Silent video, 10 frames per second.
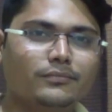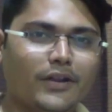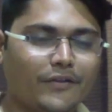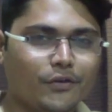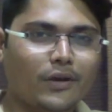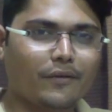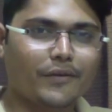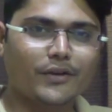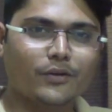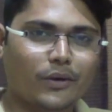If you have
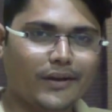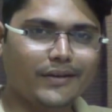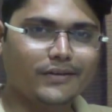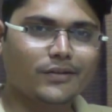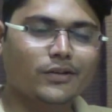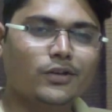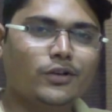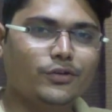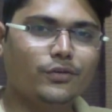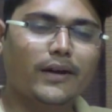any queries,
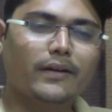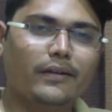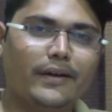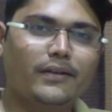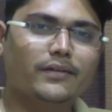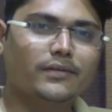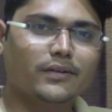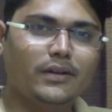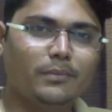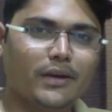you can write
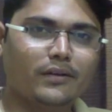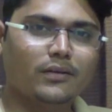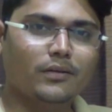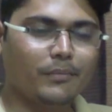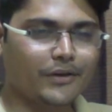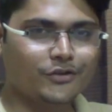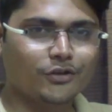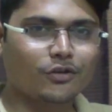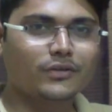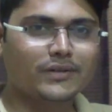us email
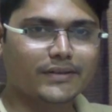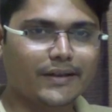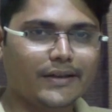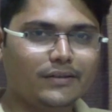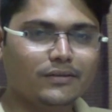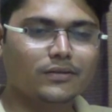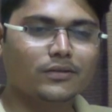mentioned on the screen,